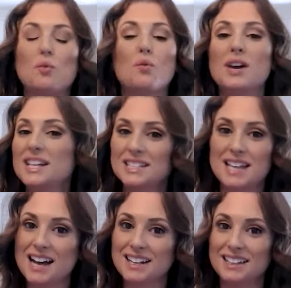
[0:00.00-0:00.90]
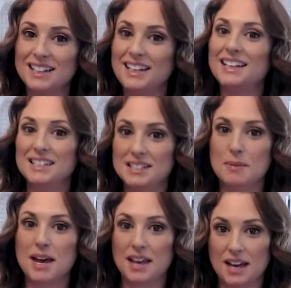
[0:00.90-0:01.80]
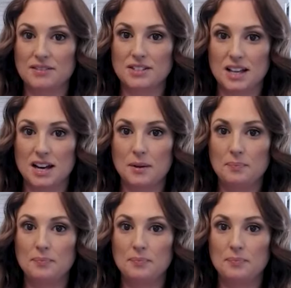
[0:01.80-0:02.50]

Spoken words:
what exactly is Metcalfe's Law?